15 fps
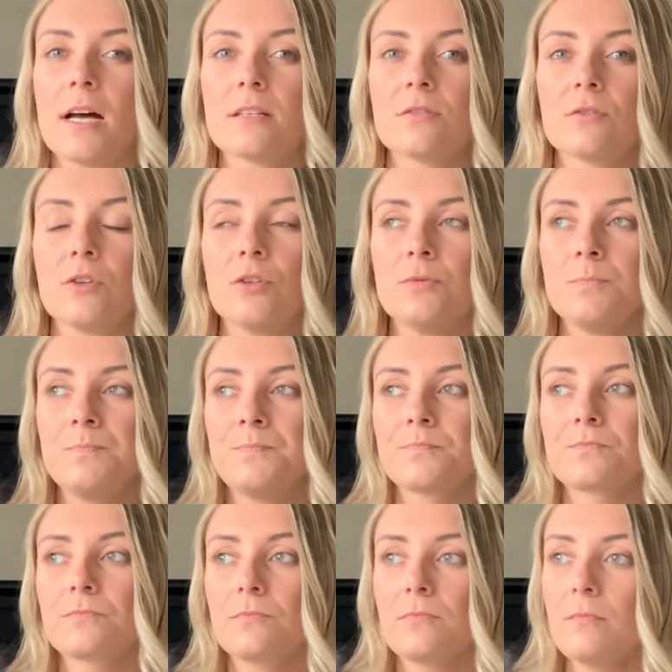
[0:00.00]

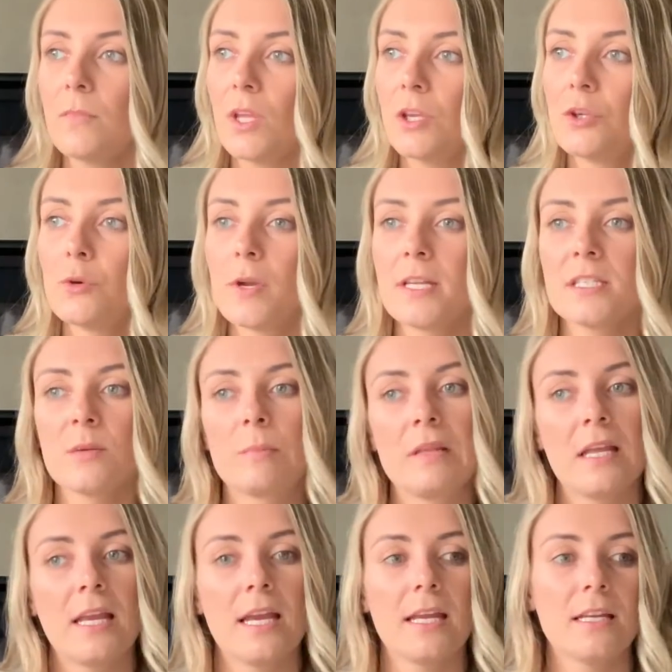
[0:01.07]
classroom. You get to
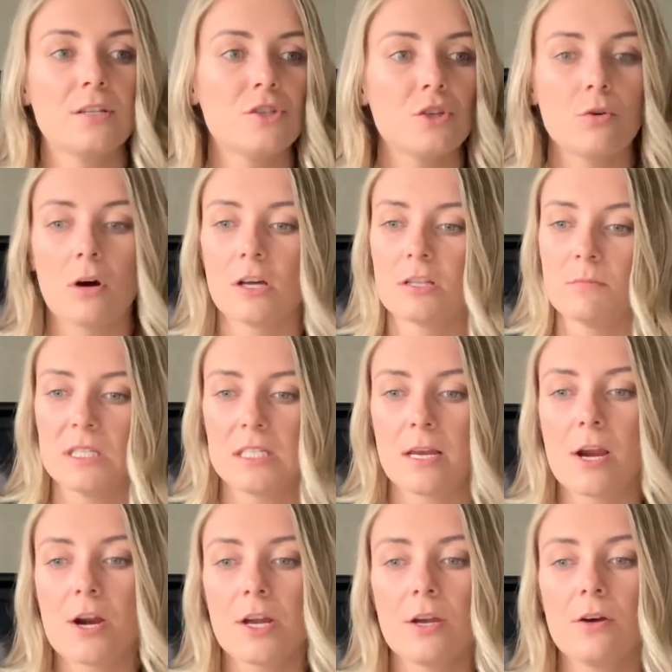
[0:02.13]
plan and do all the
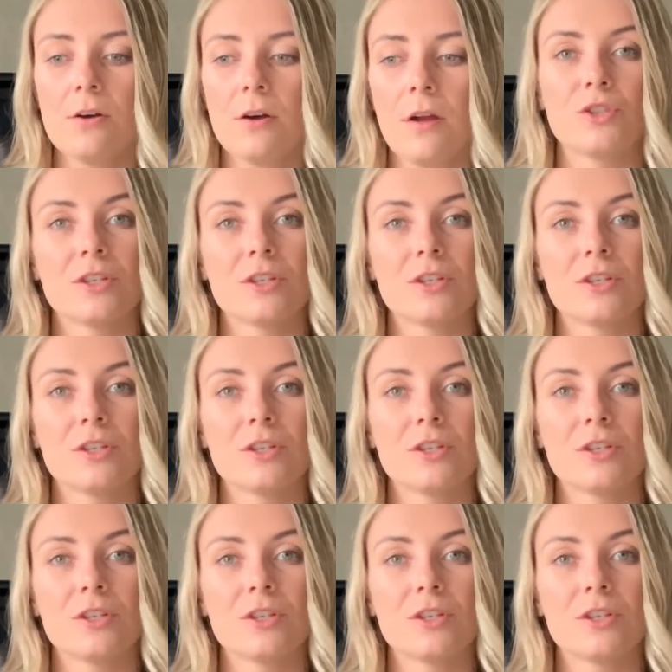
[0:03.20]
material